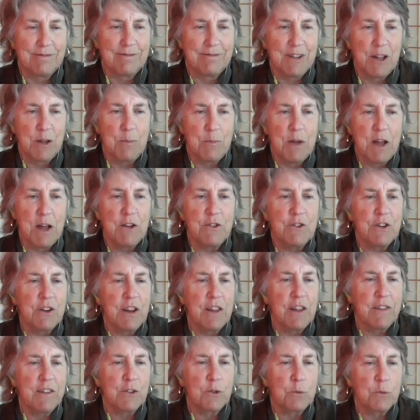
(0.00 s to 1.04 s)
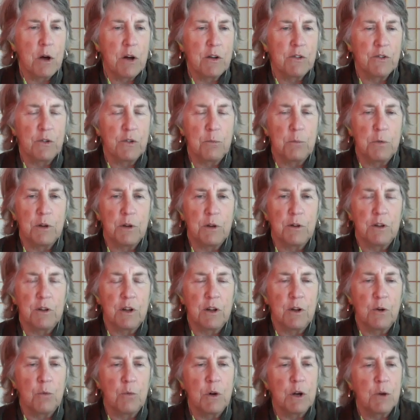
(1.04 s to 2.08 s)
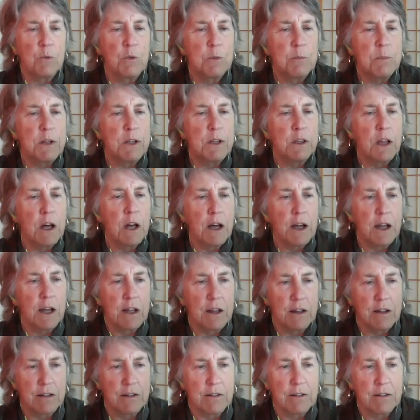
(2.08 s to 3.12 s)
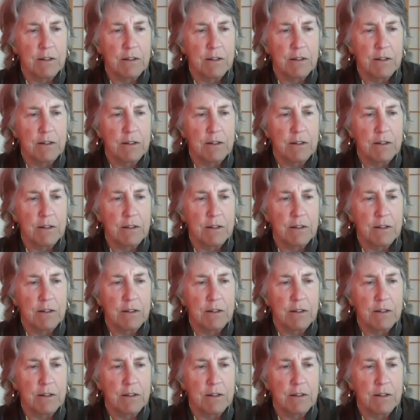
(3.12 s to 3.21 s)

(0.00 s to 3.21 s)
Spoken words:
imagining this possibility or what it would be like,